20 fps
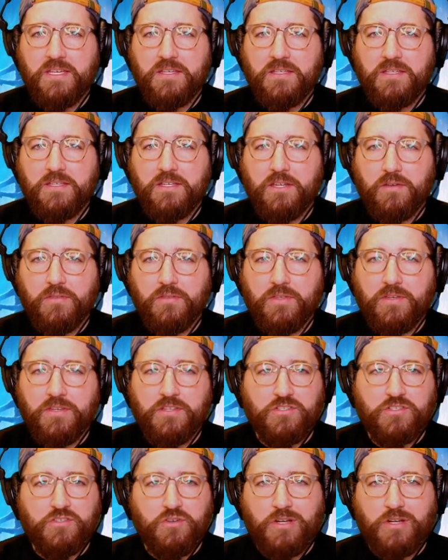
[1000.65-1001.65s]
the
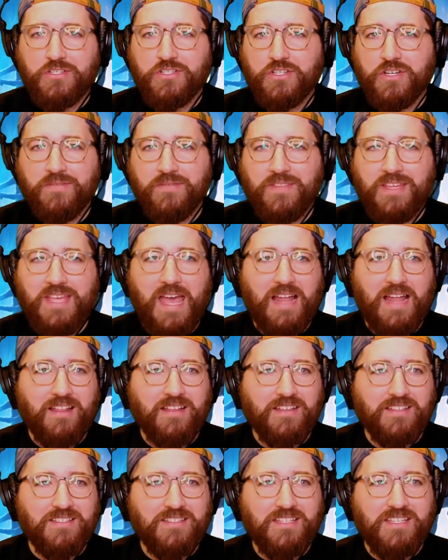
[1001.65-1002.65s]
destruction of the
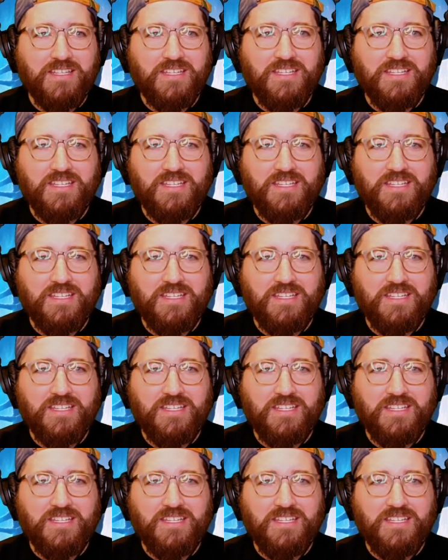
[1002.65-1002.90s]
galaxy